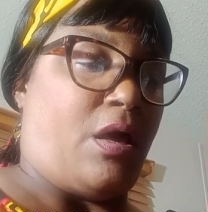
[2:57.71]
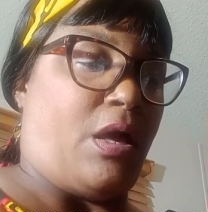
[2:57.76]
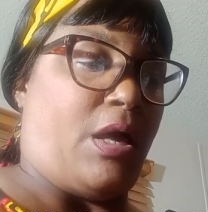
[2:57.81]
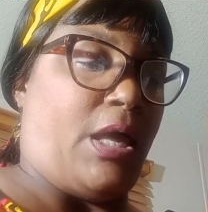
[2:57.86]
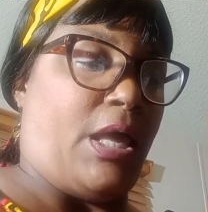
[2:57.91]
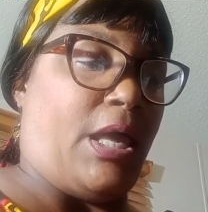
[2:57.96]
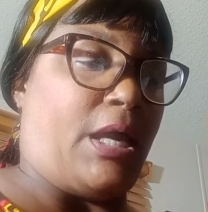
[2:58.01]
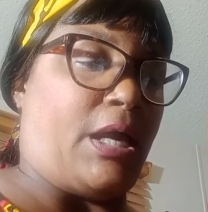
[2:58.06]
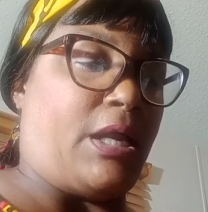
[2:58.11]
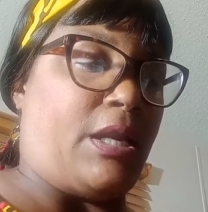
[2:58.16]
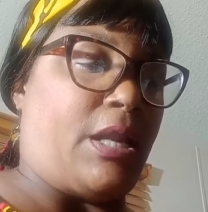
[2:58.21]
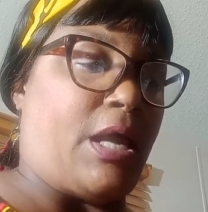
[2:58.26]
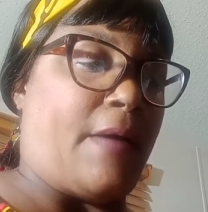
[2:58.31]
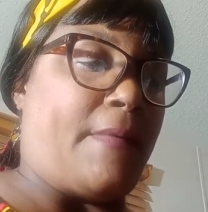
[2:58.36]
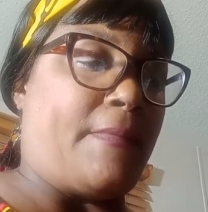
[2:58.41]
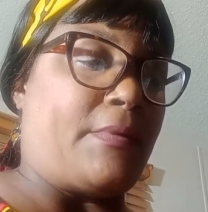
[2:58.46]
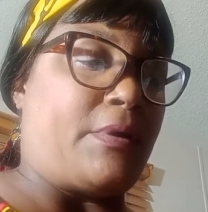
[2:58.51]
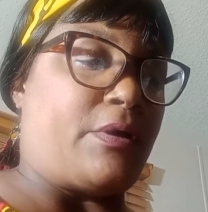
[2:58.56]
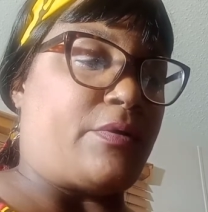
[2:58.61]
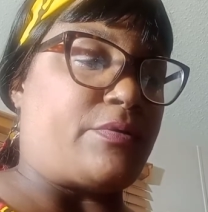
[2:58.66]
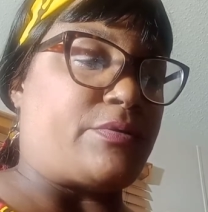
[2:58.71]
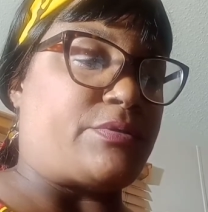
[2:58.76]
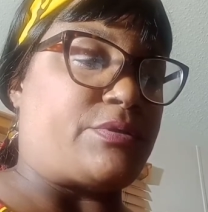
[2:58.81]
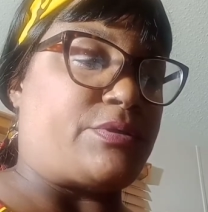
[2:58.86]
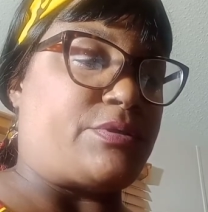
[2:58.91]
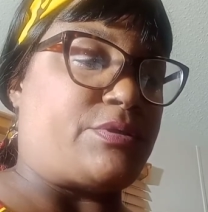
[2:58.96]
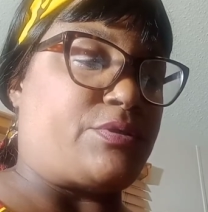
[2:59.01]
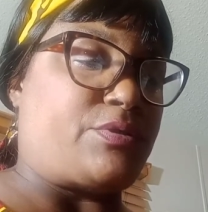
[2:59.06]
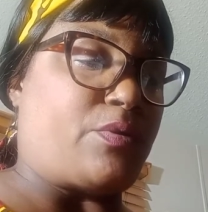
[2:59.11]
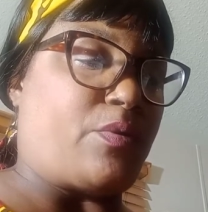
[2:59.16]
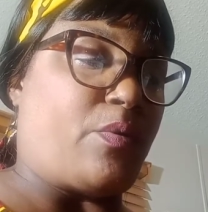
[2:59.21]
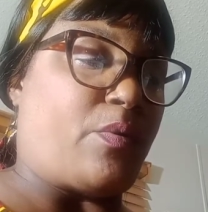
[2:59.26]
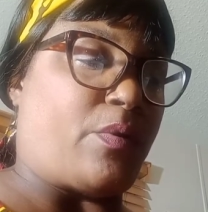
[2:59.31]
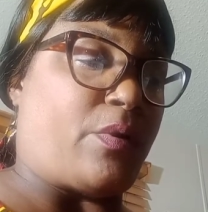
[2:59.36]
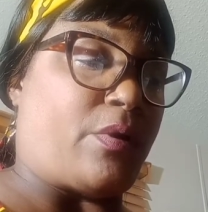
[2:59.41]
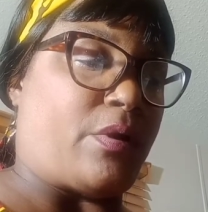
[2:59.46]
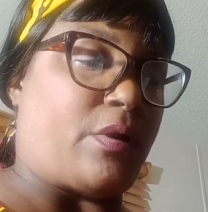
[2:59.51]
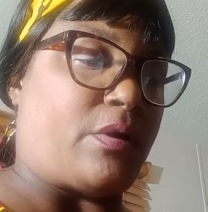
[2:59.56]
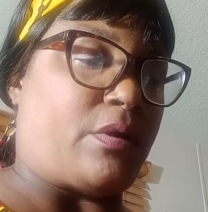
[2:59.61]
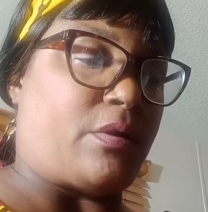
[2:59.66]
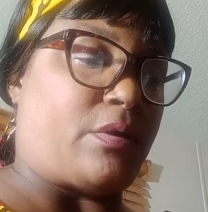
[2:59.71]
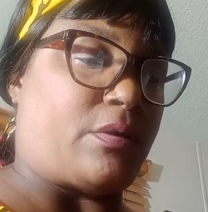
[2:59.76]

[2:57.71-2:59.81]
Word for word: an economical store